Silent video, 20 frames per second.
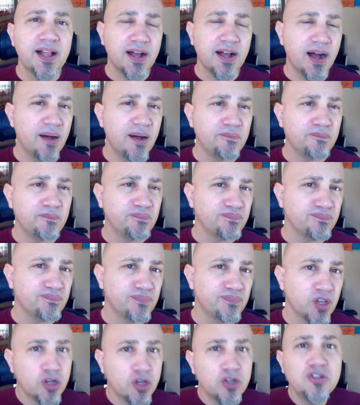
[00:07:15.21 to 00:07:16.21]
um,
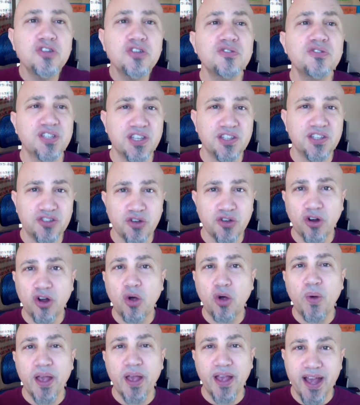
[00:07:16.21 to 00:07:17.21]
the good news is you're
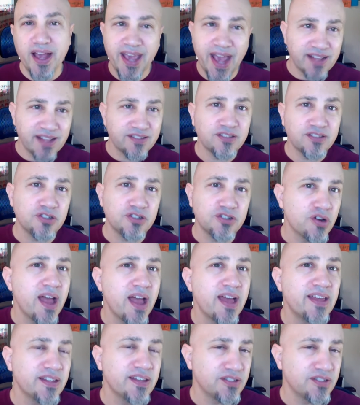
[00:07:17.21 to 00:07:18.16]
going against the trend.